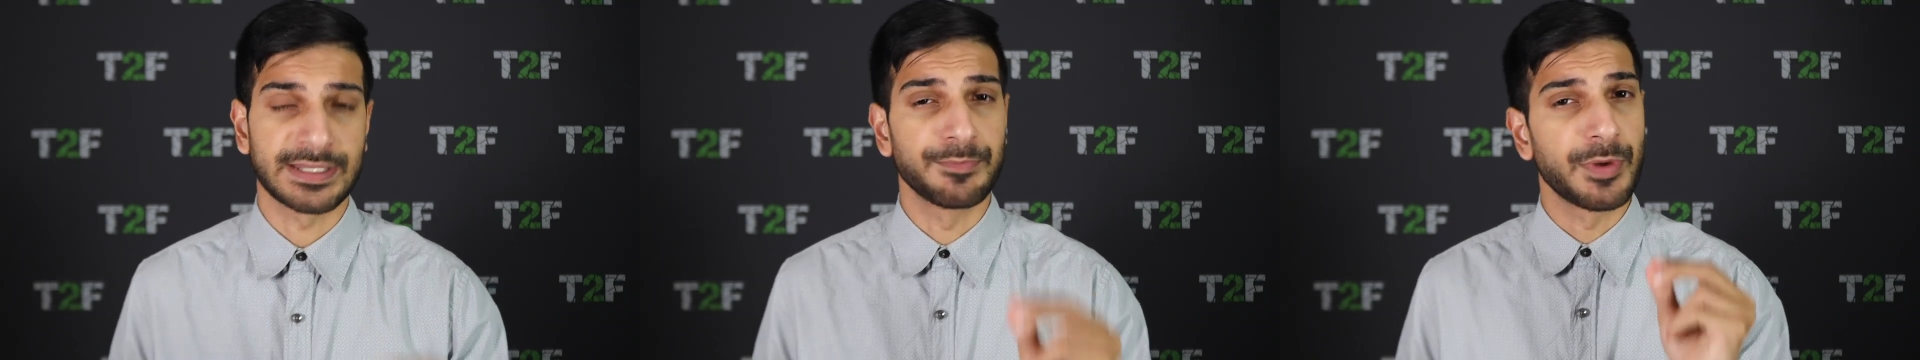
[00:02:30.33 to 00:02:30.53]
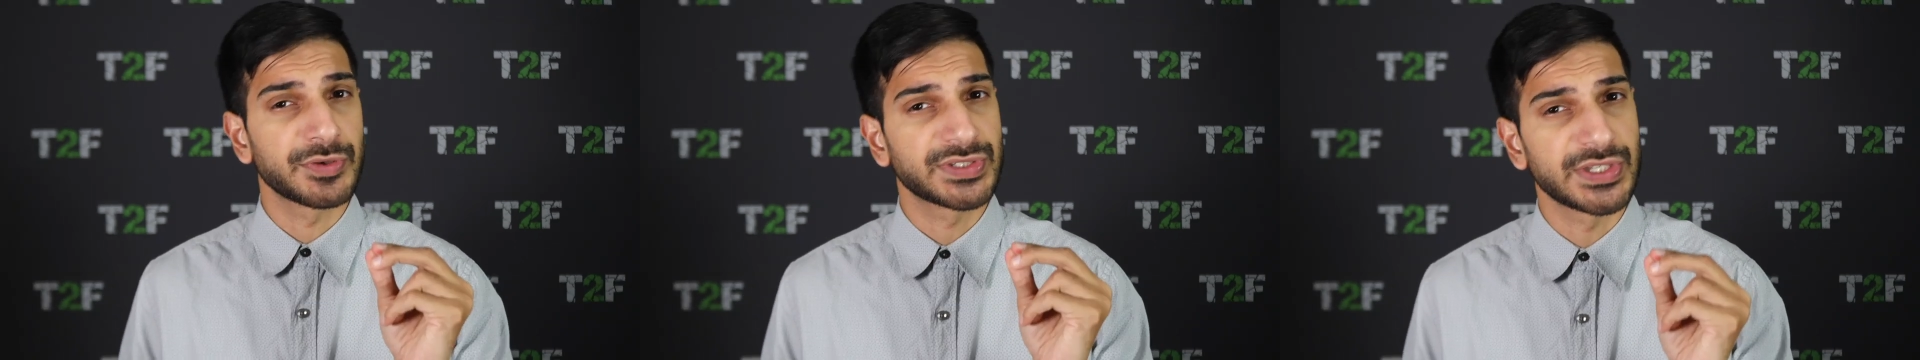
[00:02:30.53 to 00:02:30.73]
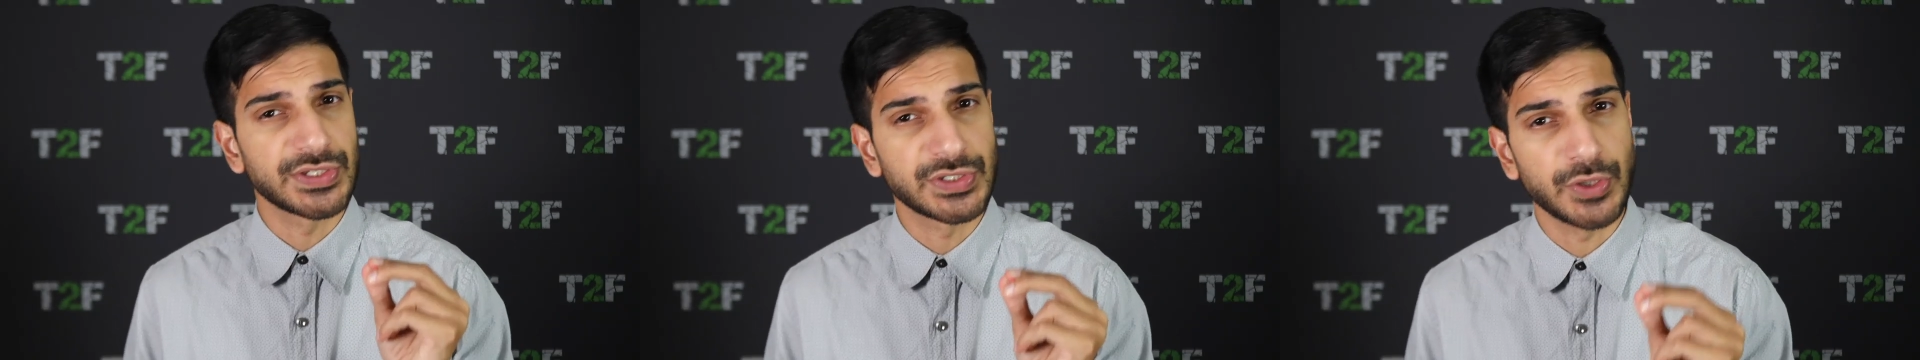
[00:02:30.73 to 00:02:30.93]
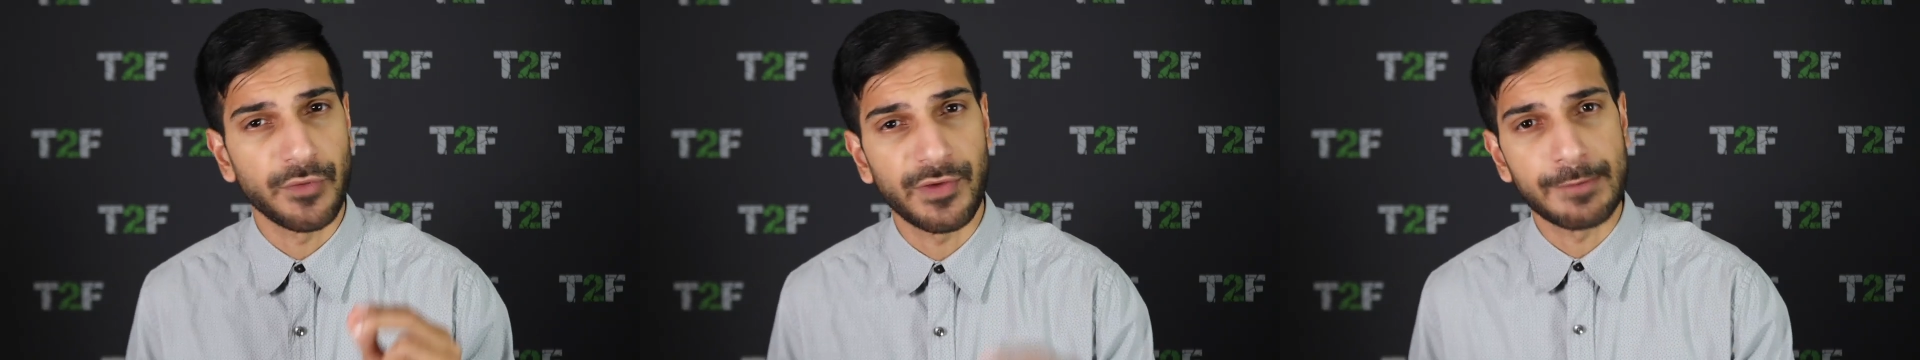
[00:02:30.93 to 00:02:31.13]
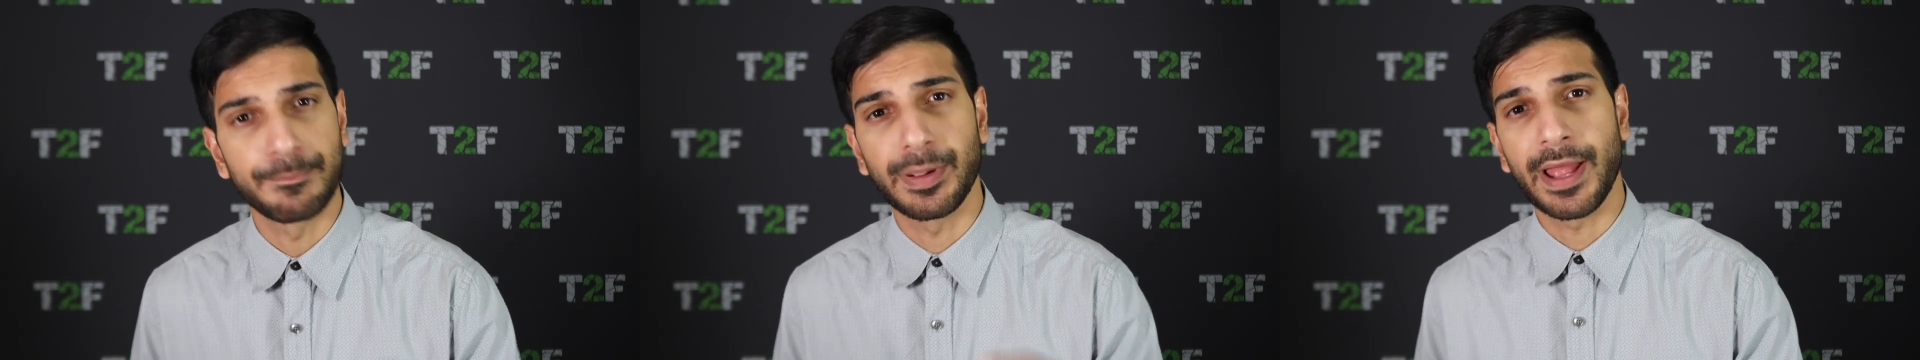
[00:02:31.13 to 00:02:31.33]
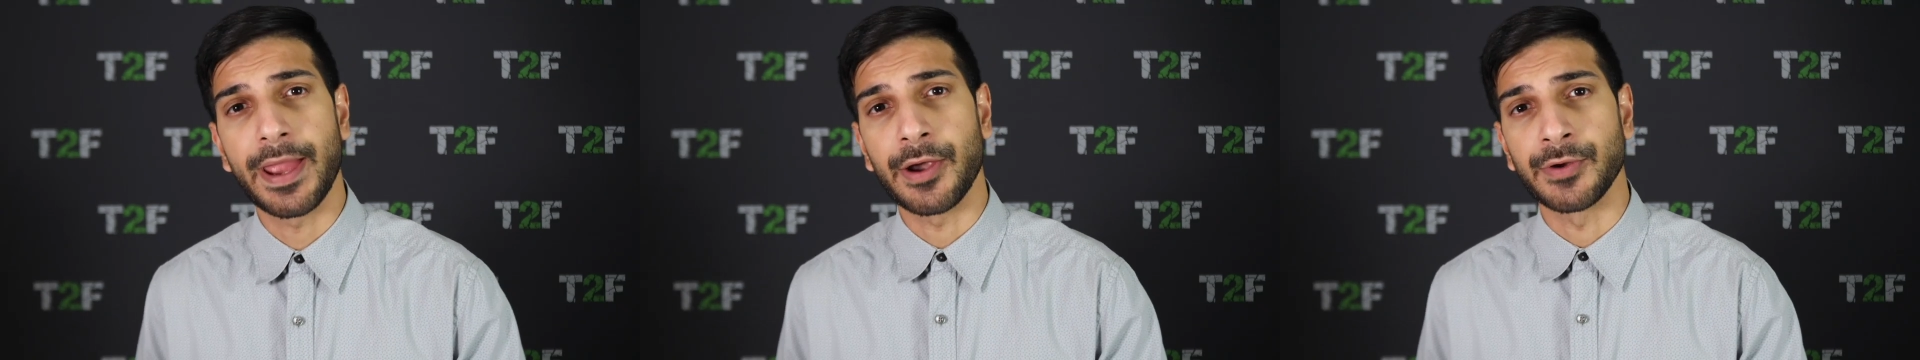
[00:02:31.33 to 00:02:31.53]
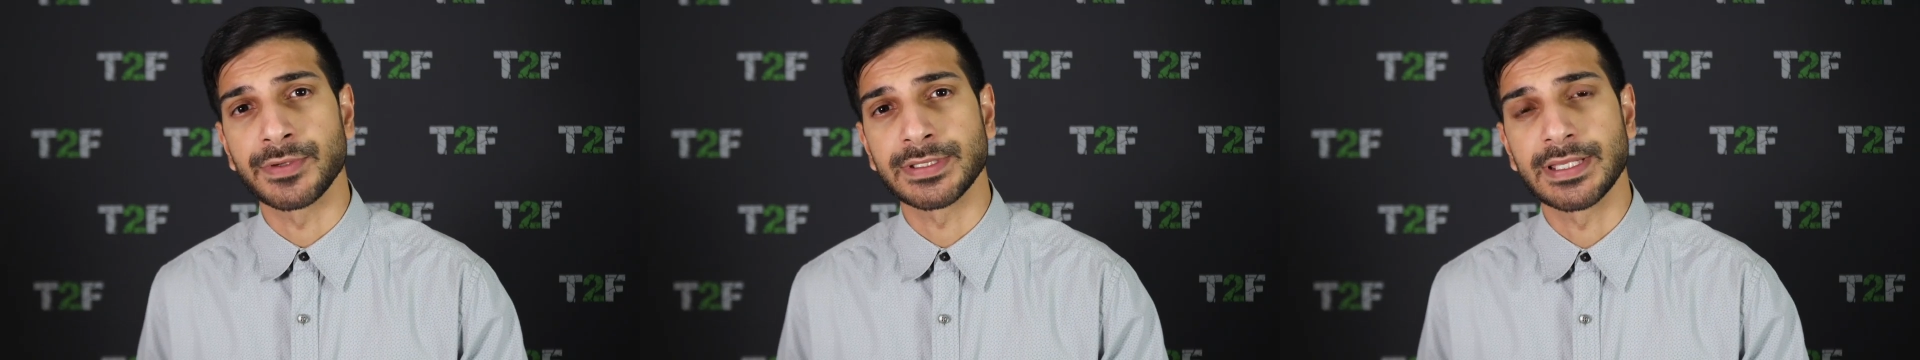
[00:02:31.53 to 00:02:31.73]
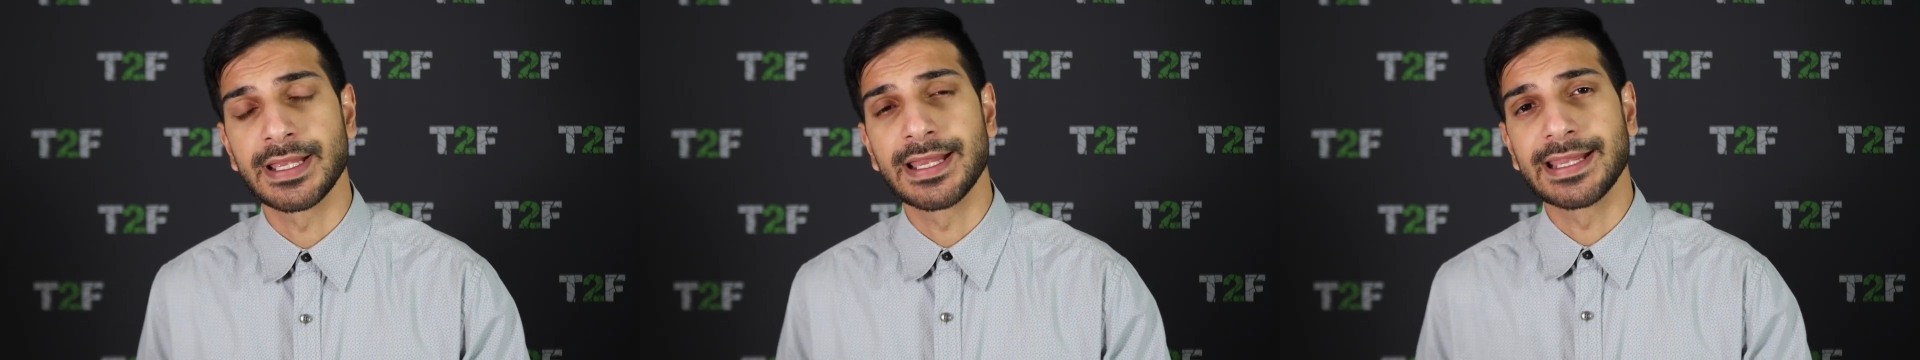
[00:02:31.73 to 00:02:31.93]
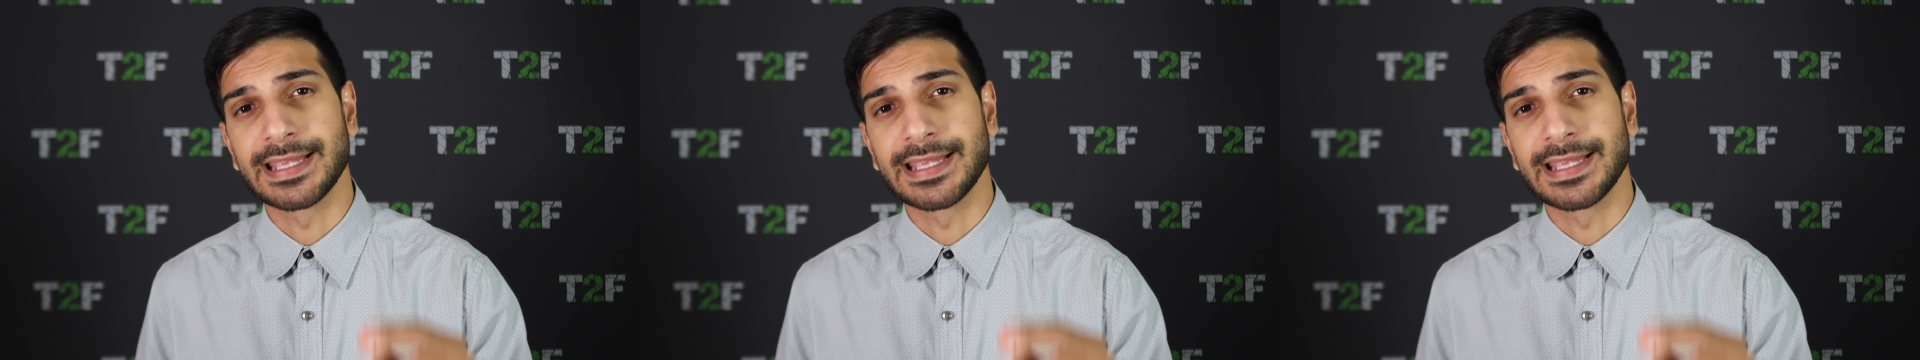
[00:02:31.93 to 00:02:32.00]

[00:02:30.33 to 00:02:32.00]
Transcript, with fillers: the most deserving players